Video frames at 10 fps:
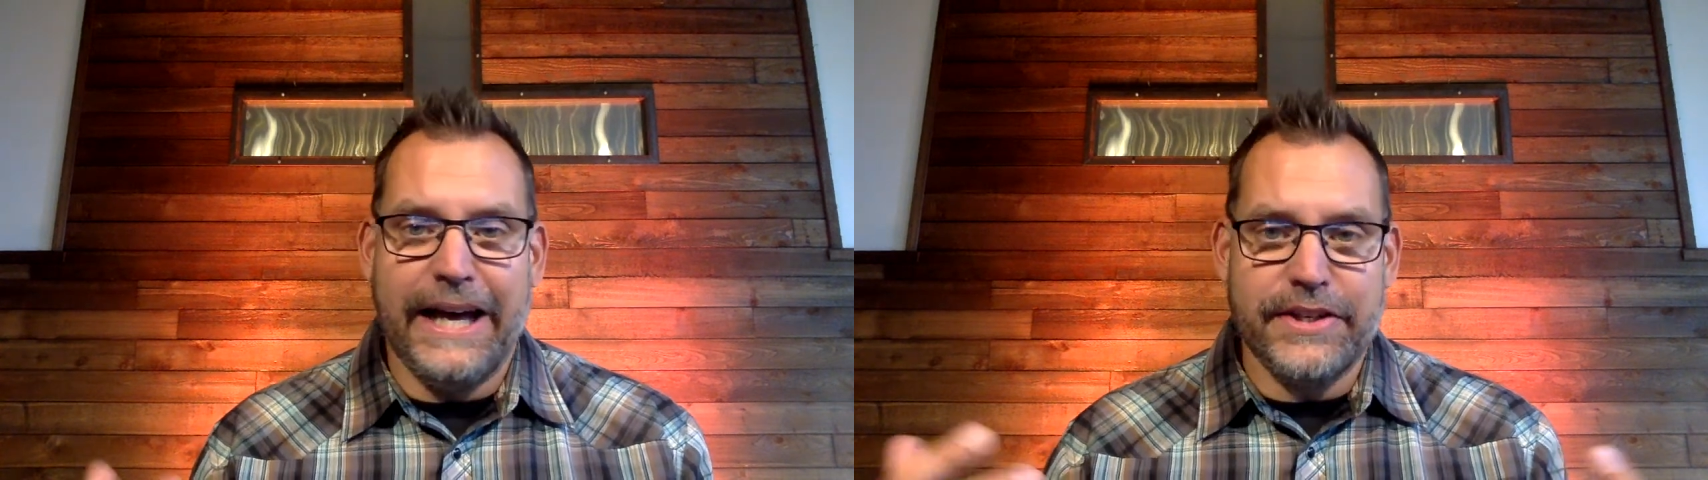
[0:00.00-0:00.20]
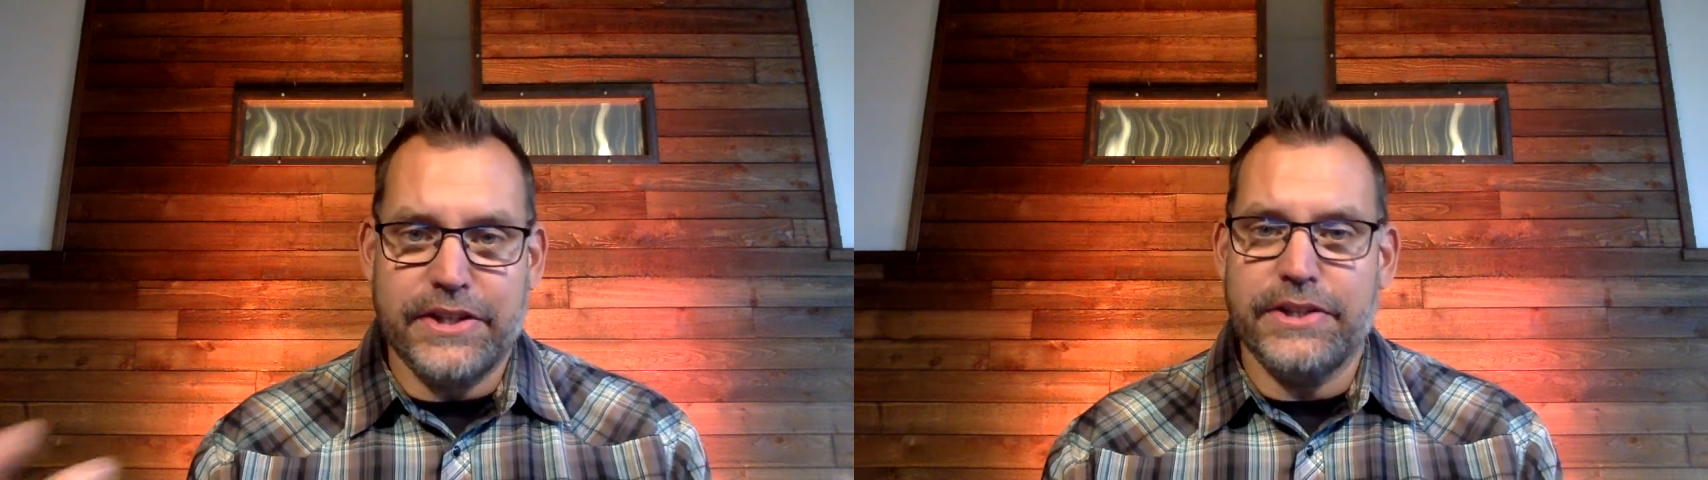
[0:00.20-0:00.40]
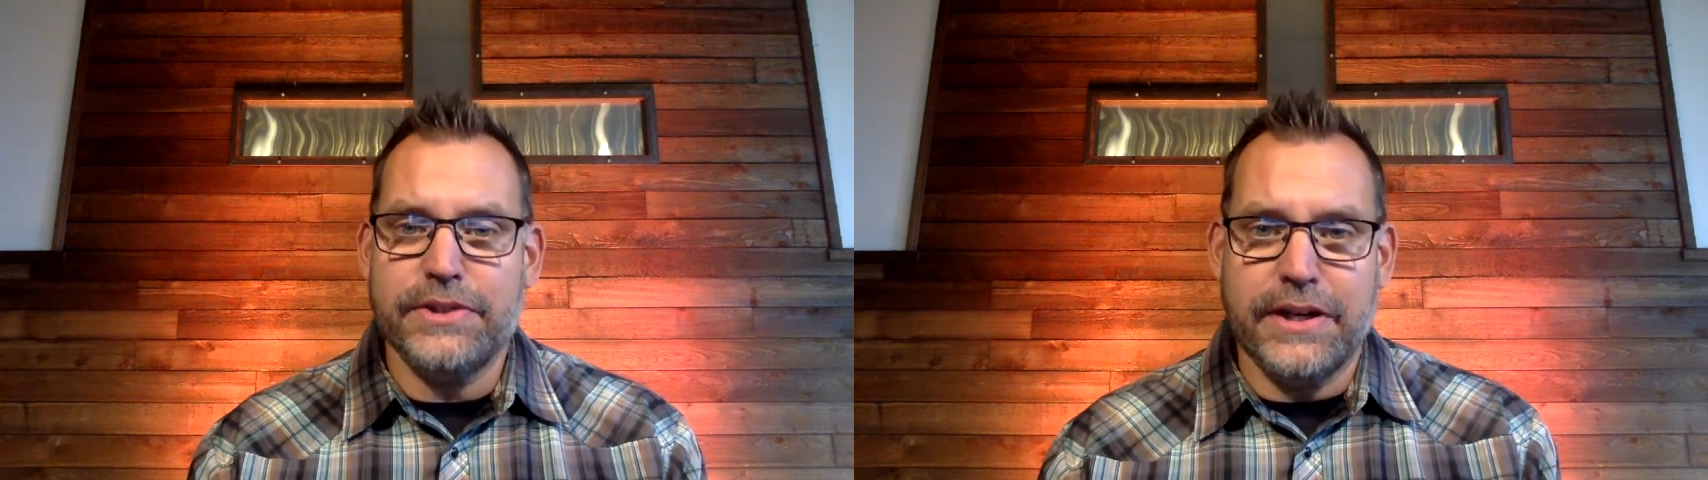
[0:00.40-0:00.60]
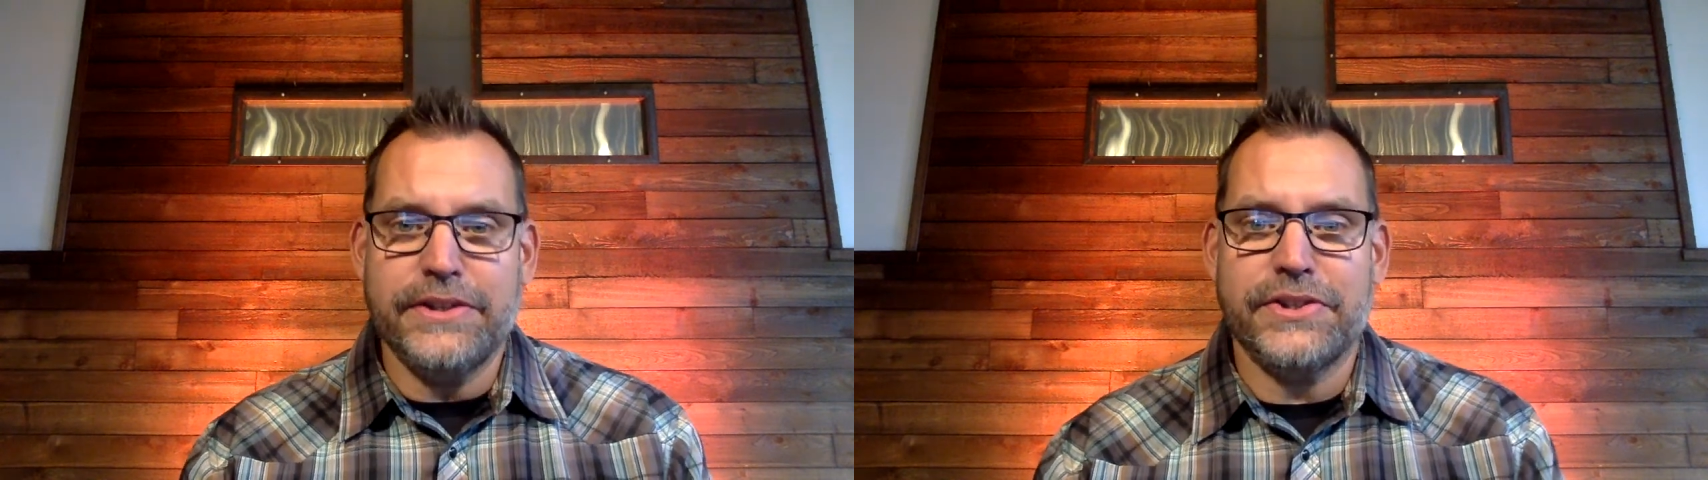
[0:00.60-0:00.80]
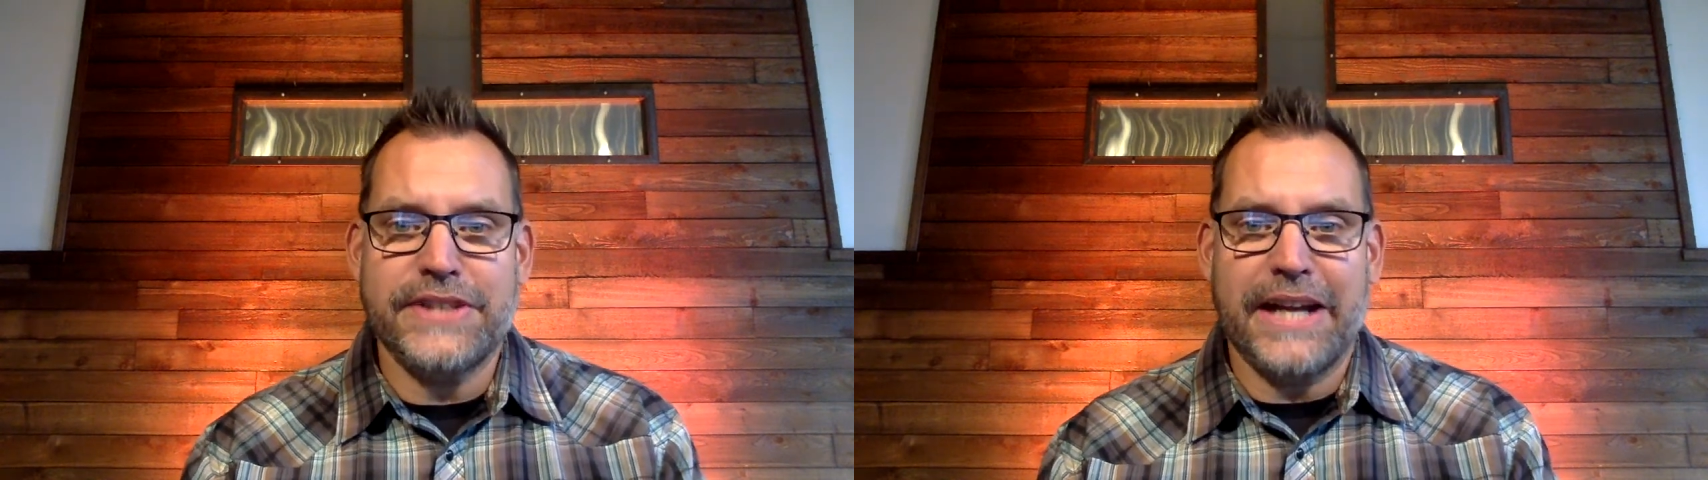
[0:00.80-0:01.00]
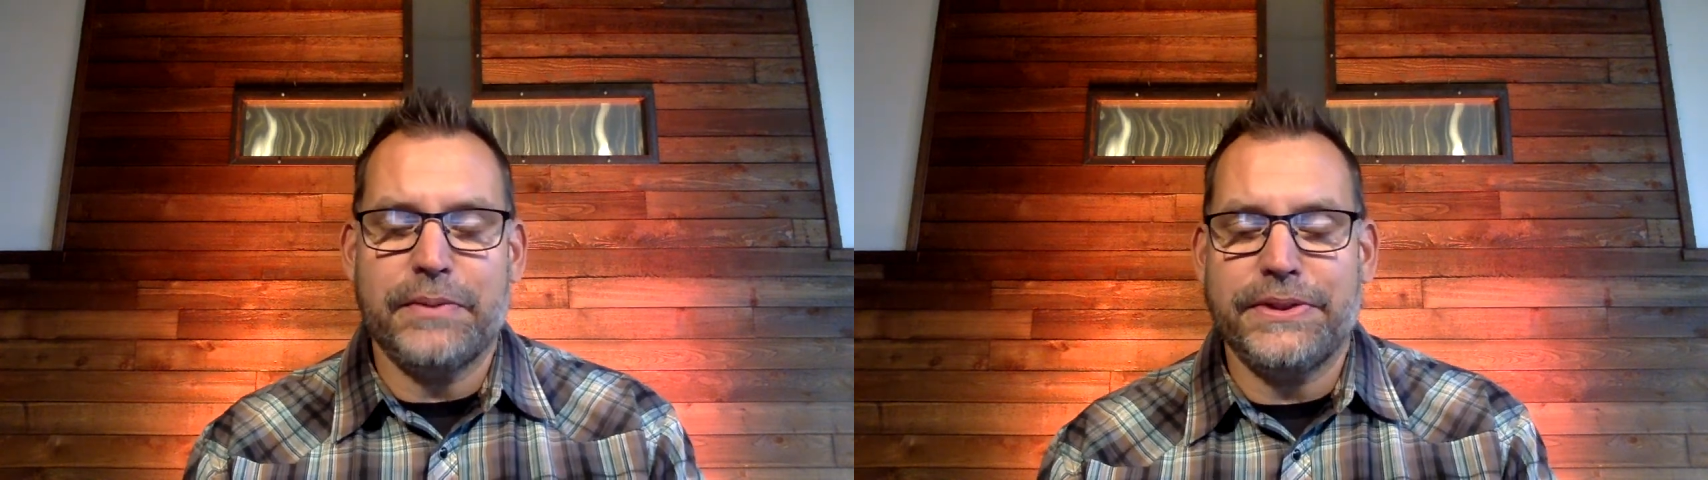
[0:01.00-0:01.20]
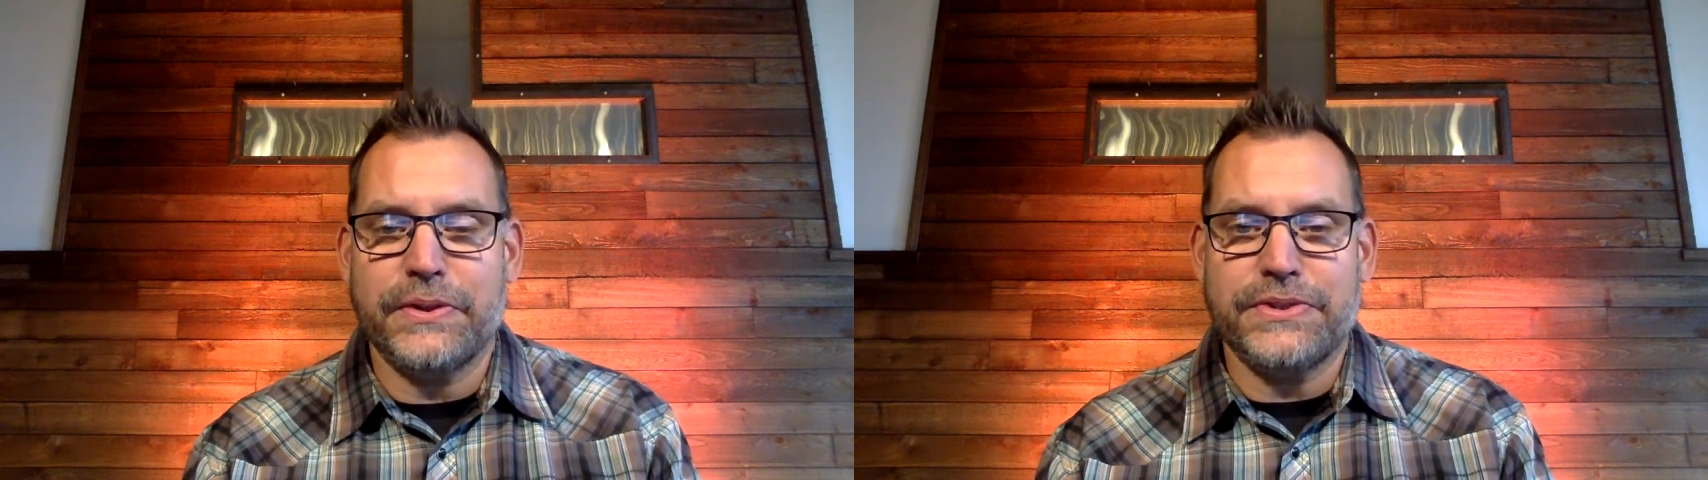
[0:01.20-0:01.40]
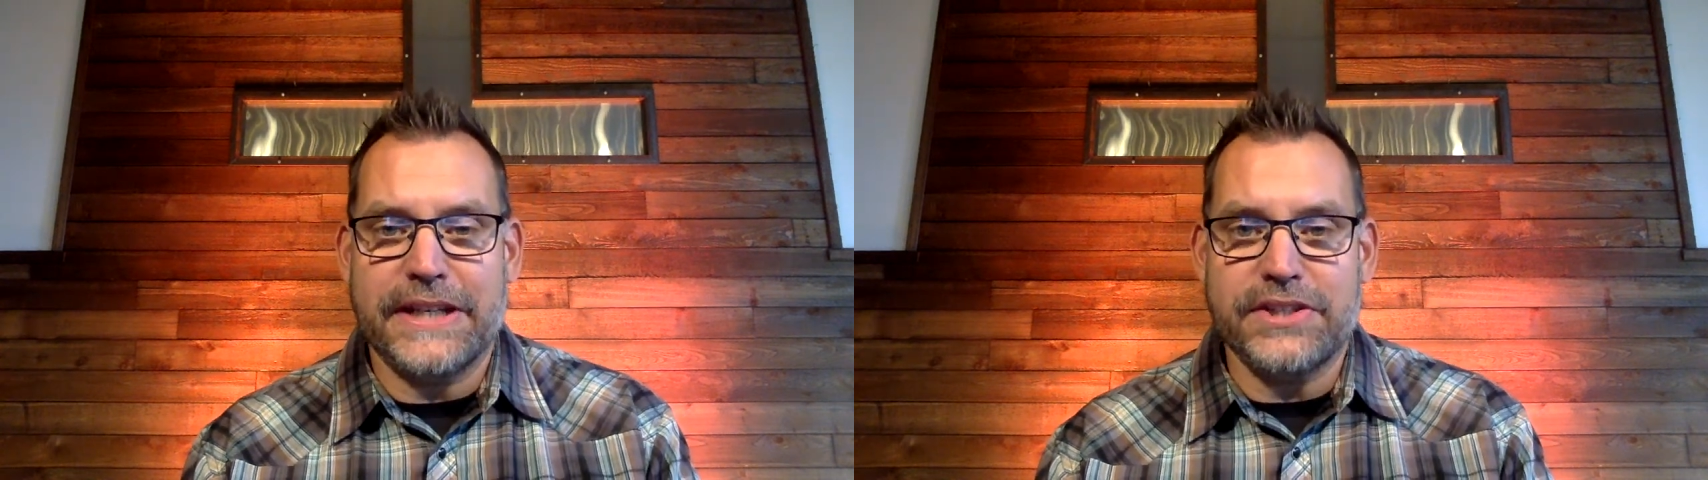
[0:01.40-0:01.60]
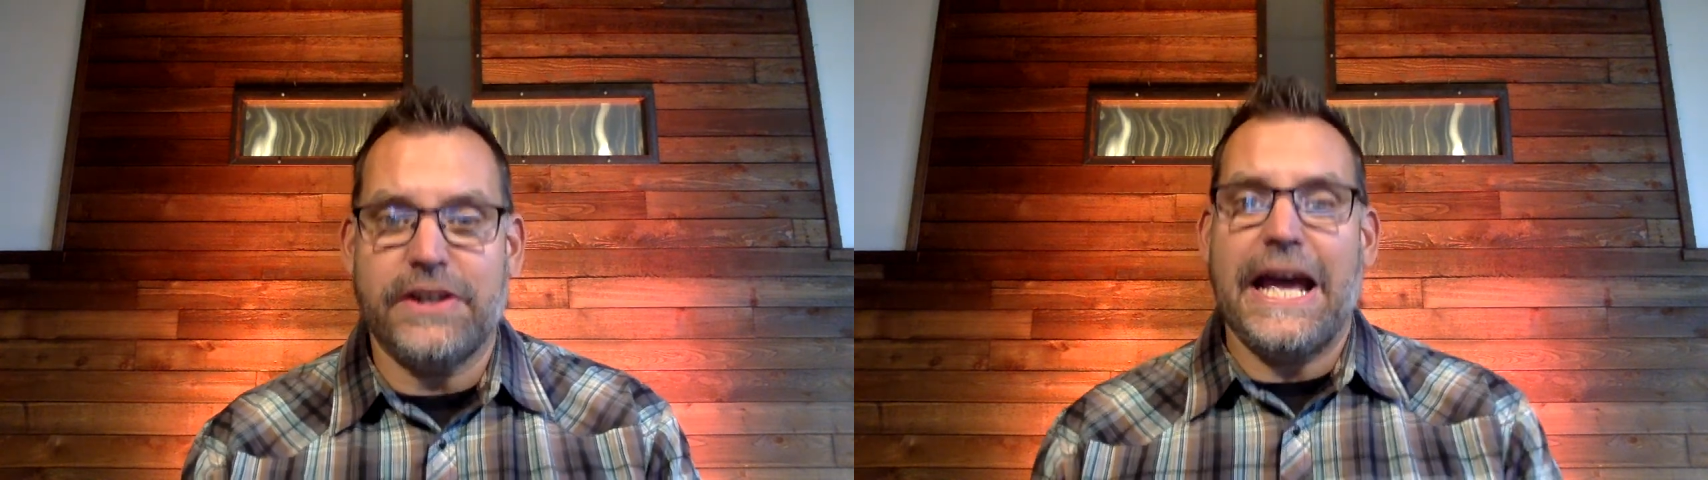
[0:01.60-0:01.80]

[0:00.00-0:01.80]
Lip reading: you understand what those things are and